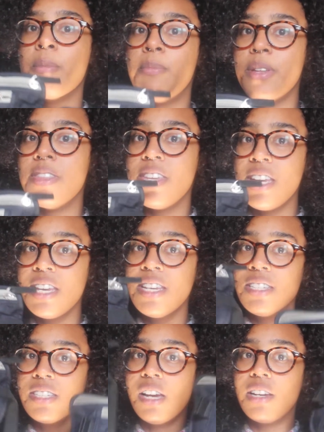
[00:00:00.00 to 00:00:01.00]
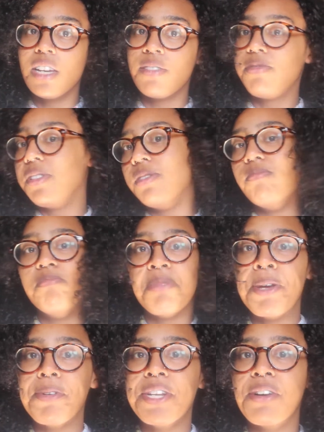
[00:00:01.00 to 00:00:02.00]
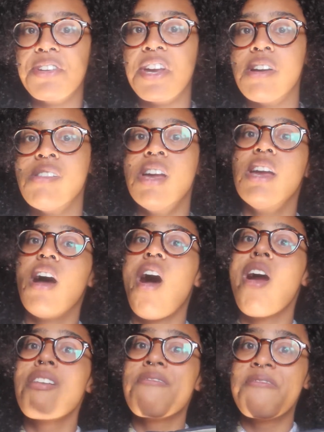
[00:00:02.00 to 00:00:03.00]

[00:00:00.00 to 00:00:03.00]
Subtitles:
But these, if you maybe don't know, are